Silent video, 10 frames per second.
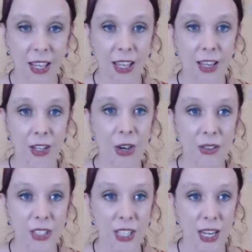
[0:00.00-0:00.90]
a
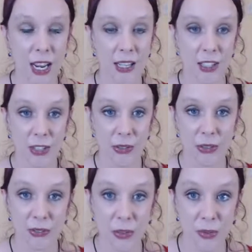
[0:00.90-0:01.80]
coach that I talk to
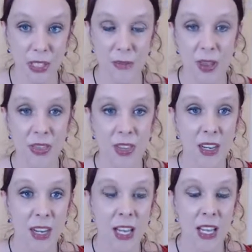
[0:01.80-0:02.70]
on the phone once a month,
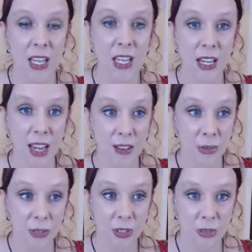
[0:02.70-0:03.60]
and he and I have
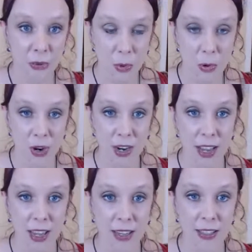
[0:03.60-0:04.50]
a really good rapport.
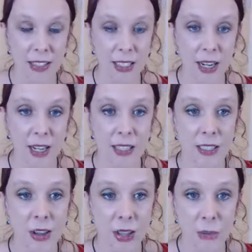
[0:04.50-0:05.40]
And I
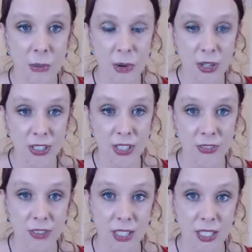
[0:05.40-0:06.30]
saw him in
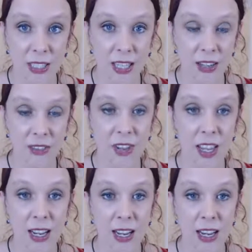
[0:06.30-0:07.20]
person recently at an
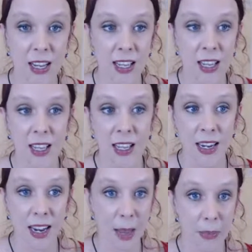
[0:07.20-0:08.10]
event,
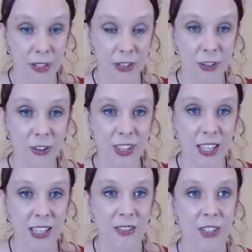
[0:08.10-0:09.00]
and I happen to know that
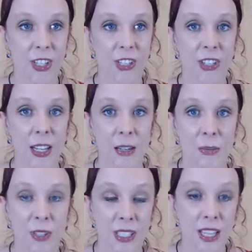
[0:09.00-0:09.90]
he's very good
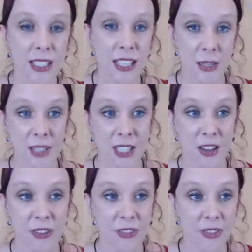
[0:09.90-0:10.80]
at presenting
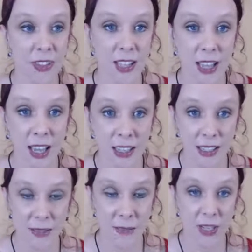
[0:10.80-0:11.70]
himself
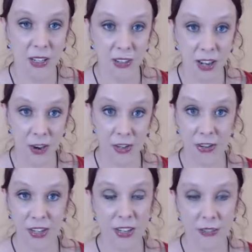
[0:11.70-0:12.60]
as being
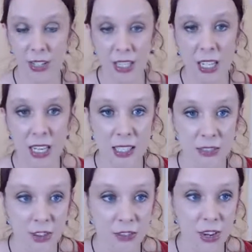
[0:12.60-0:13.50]
outgoing and friendly, and he
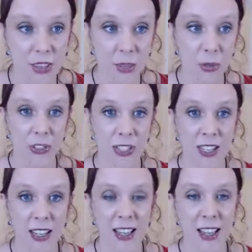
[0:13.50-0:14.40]
is a friendly
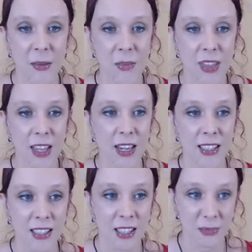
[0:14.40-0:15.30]
person, but that he
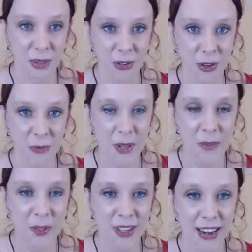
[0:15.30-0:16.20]
doesn't love being around
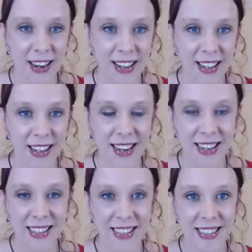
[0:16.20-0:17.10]
people. And
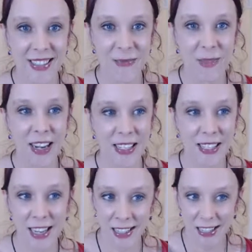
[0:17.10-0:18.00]
I made a
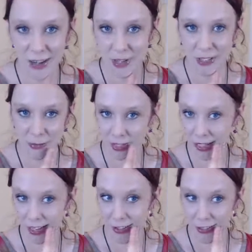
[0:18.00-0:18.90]
side comment to him
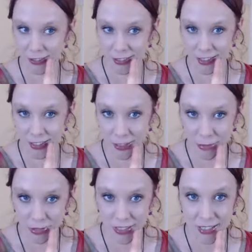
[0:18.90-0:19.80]
like, hey, you're doing really
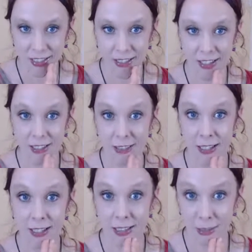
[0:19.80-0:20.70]
good pretending like you
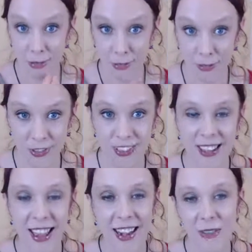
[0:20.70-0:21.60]
like these people.
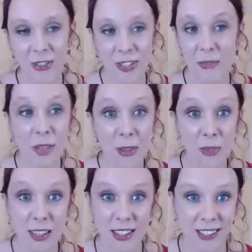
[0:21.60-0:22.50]
And it was just me
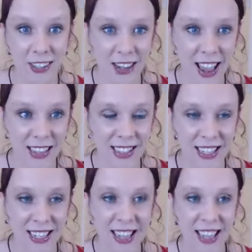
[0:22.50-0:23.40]
being
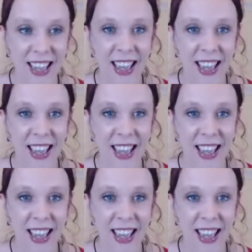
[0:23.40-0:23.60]
sarcastic.